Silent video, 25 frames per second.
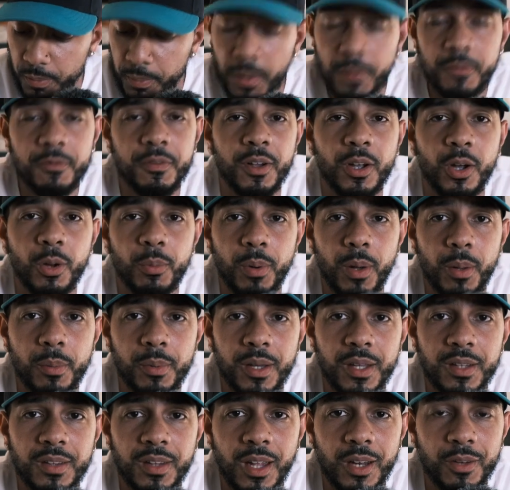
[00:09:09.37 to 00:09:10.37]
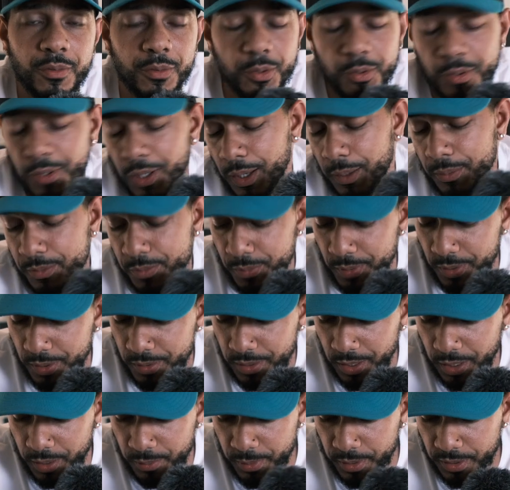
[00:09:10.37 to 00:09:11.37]
My finger probably hit that a few times, but
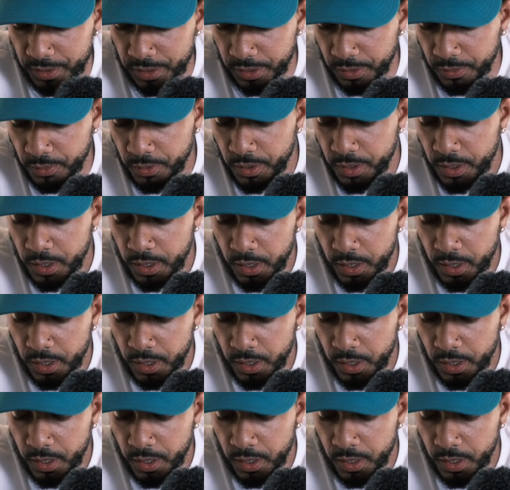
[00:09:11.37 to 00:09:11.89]
not a big deal.